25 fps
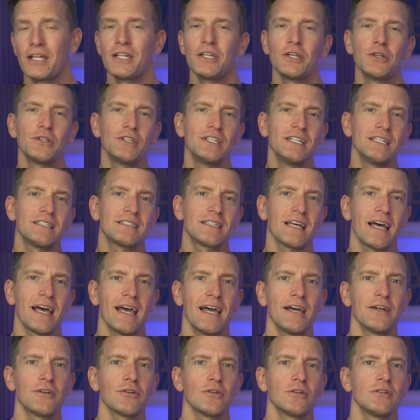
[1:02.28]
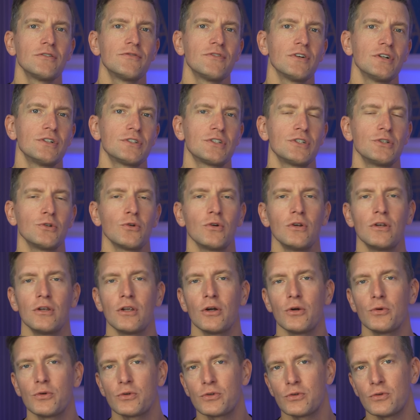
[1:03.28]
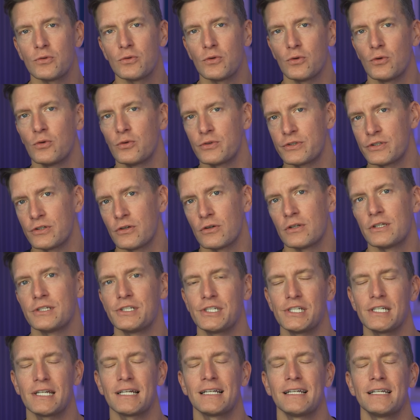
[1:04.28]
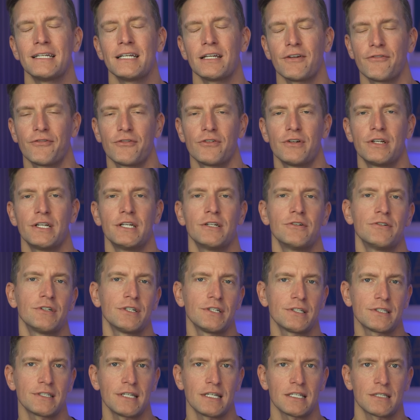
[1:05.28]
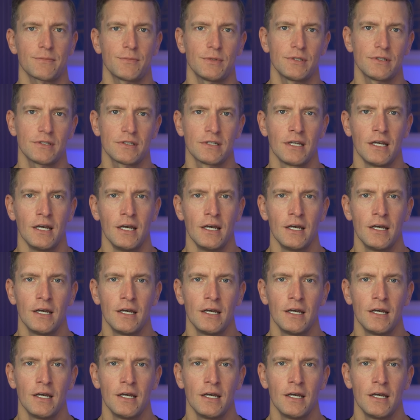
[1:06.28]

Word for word: then you'd need to head over to your local audiology clinic for a hearing assessment.